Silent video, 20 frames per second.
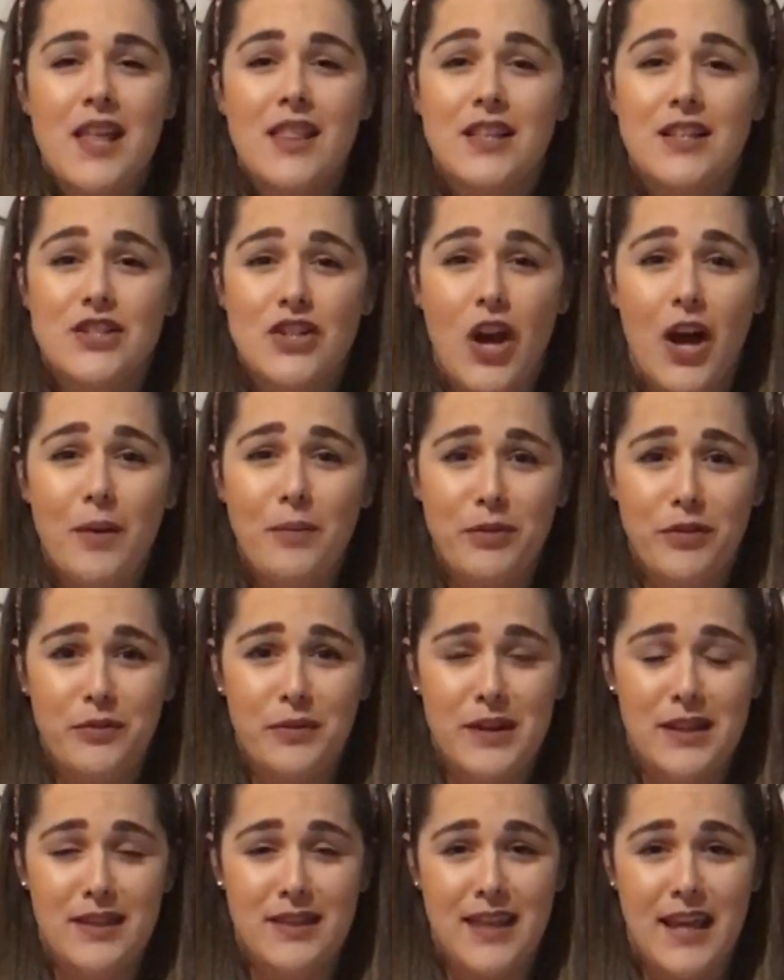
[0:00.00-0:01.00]
The top
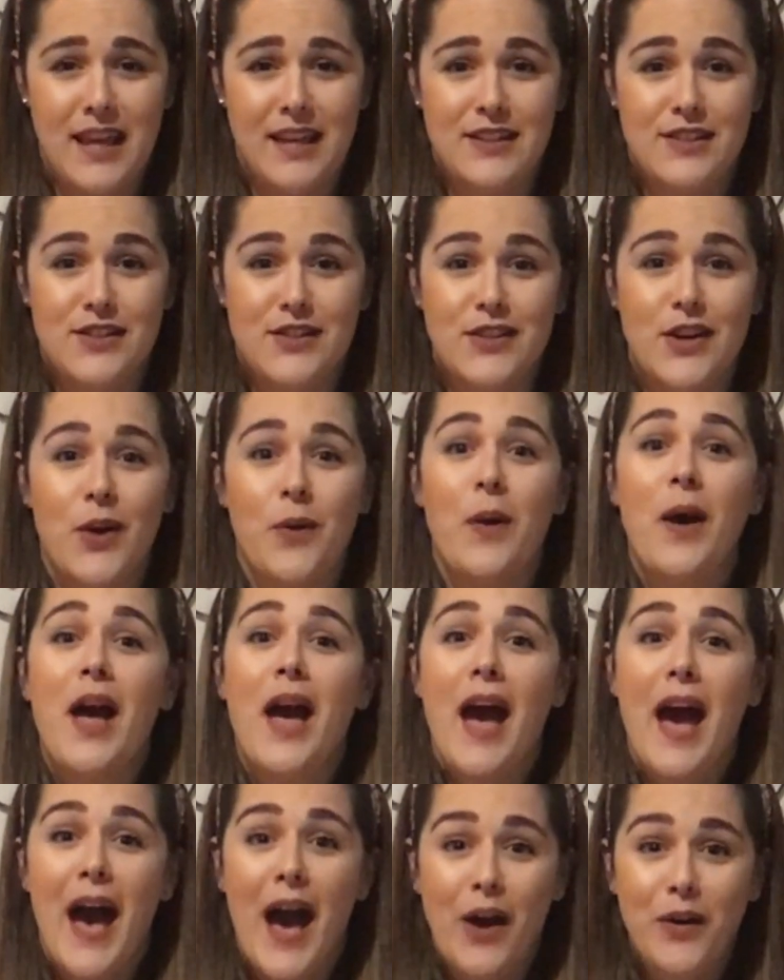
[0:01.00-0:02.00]
3 things, so
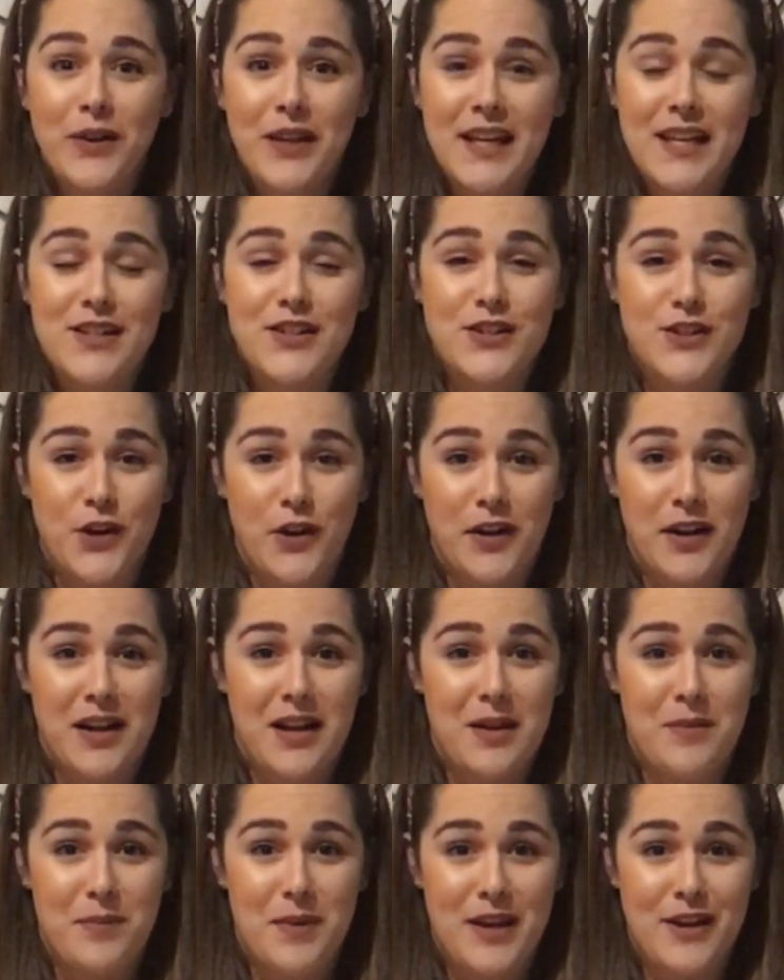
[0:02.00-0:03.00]
how to get
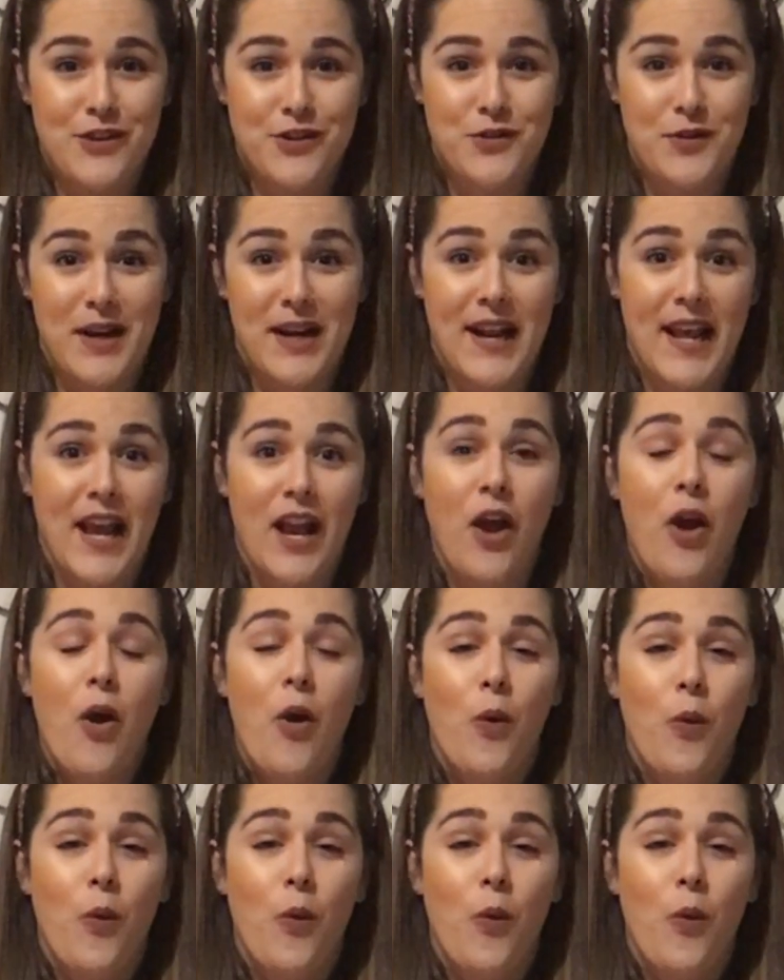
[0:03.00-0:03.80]
started in pin trading,